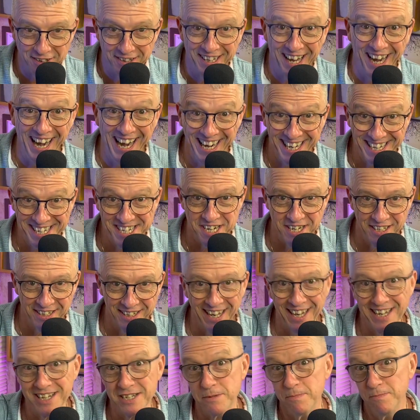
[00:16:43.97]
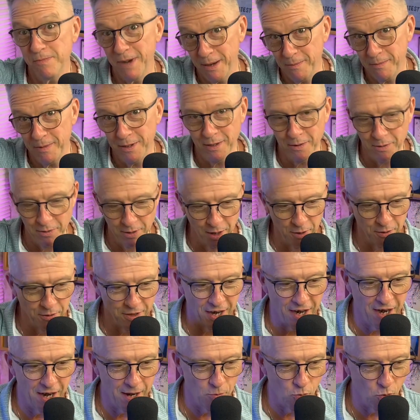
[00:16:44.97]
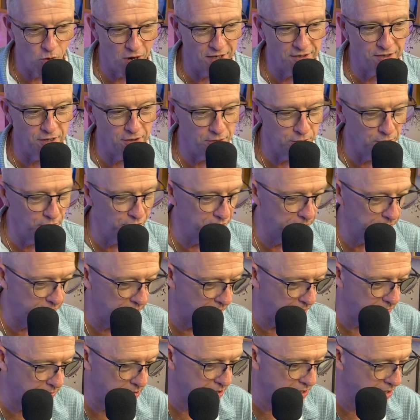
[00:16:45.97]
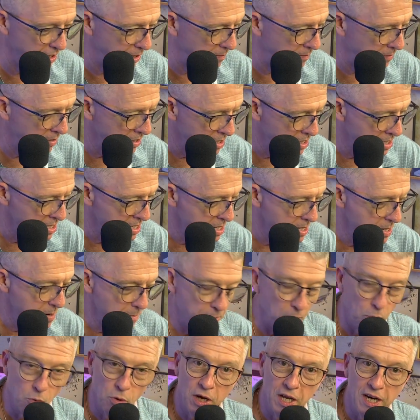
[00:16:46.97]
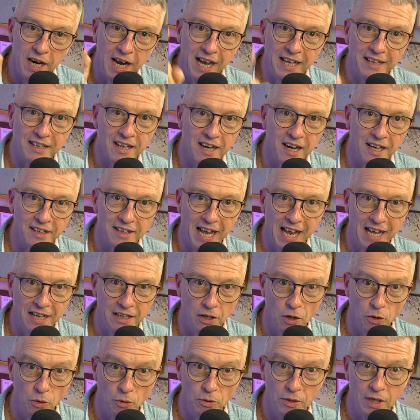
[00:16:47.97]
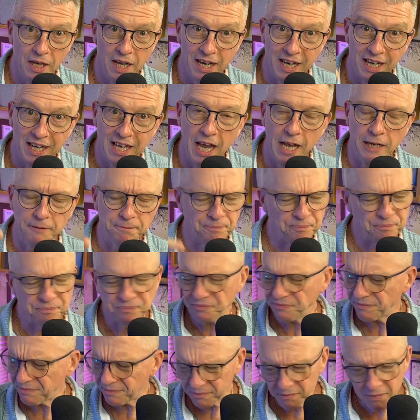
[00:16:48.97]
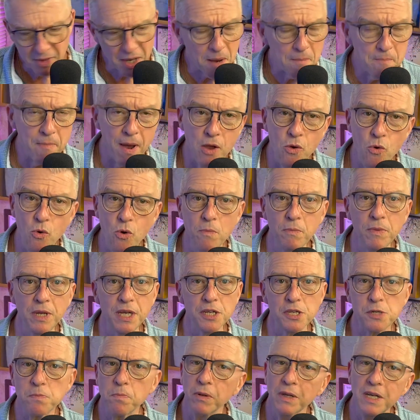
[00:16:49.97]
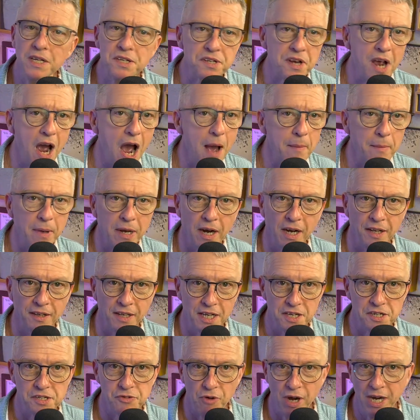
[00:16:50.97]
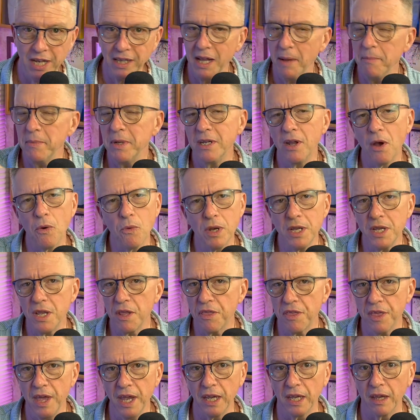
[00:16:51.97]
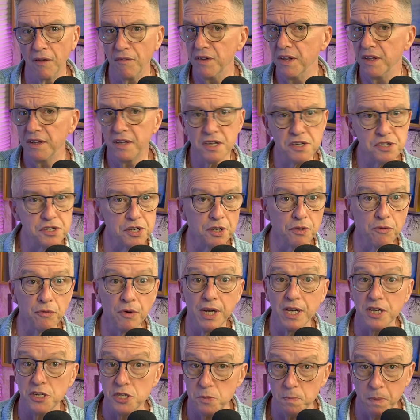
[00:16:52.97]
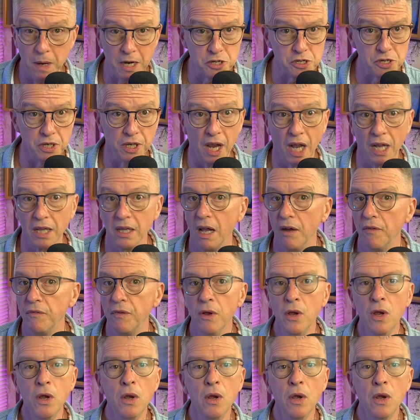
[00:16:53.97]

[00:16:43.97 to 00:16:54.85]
tangent, as maybe you know that I want to do from time to time. But we're gonna end it on that note. And again, by all means, please comment on this, right? Let me know what you think. If you disagree, especially, I love